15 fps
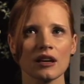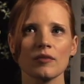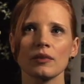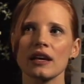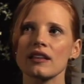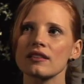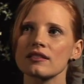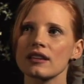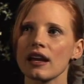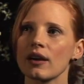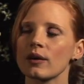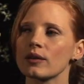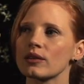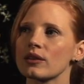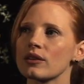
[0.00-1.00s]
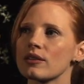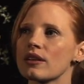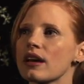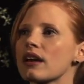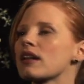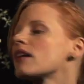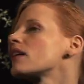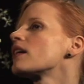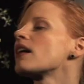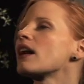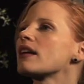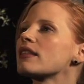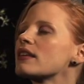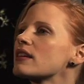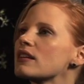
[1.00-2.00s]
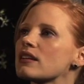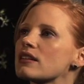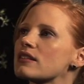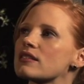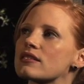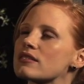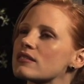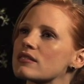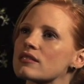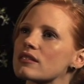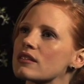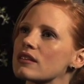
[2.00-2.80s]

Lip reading: play this character that I think is